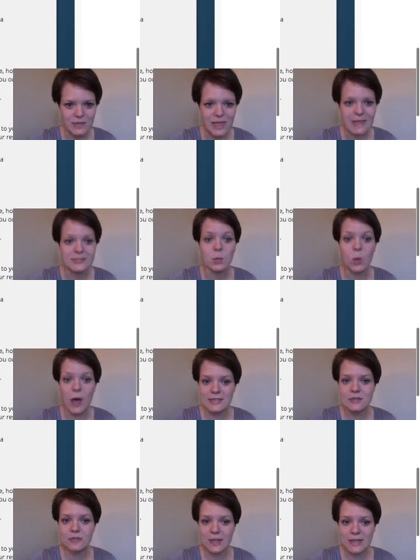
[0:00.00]
Yes, why
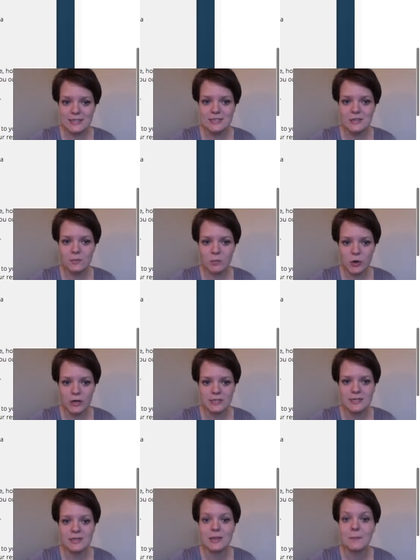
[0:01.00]
self-reliance is
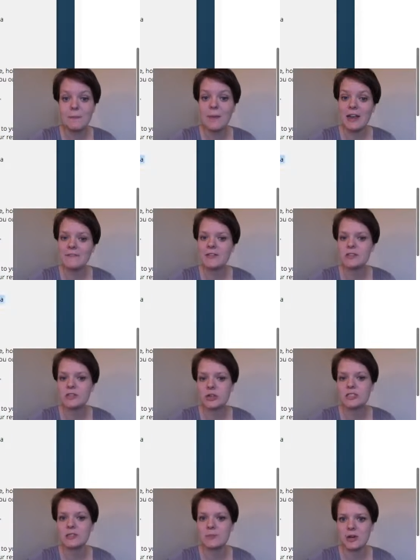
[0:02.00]
important, the benefits you're
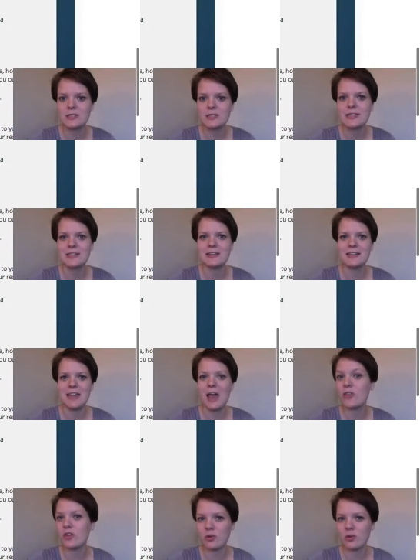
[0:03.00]
experiencing
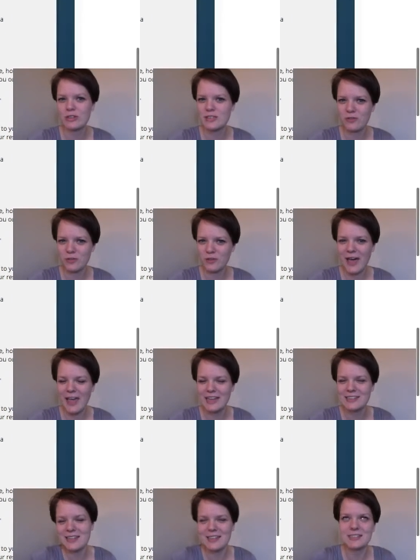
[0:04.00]
now that you're more
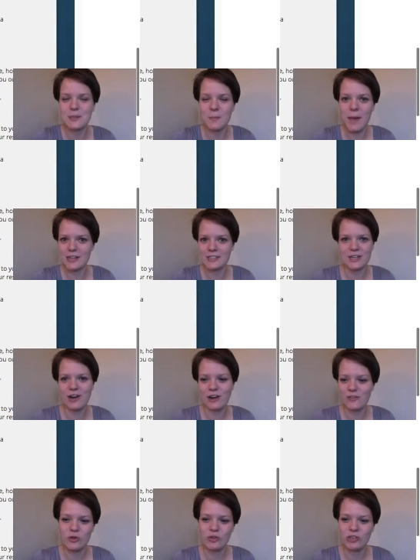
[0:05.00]
self-reliant in this
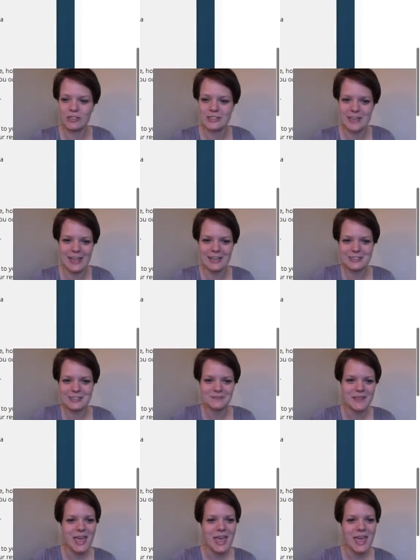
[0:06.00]
imaginary future state,
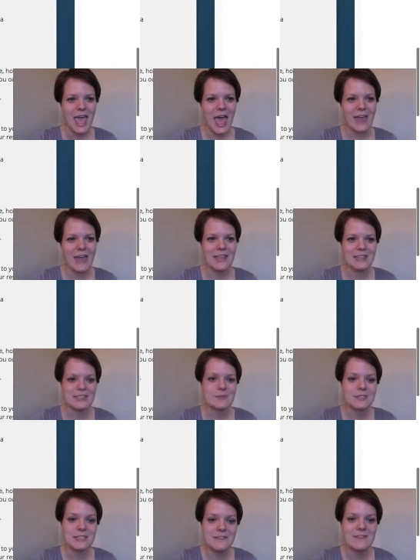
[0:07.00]
and then
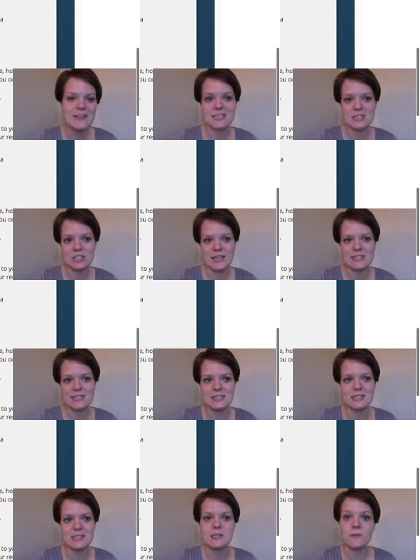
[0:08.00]
specific
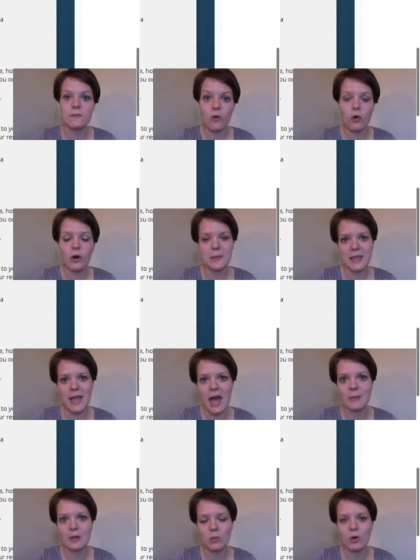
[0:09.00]
suggestions for
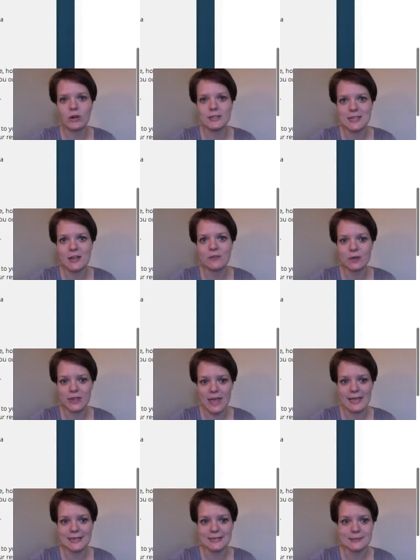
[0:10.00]
becoming more
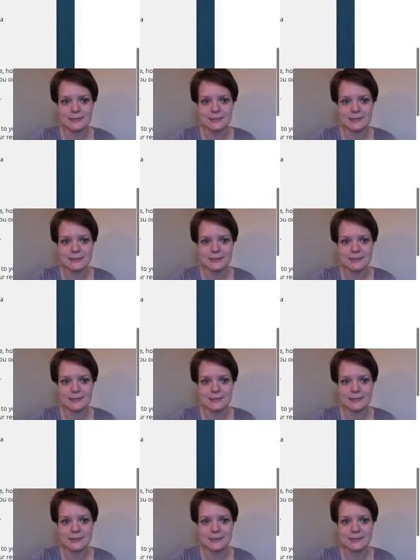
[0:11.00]
self-reliant.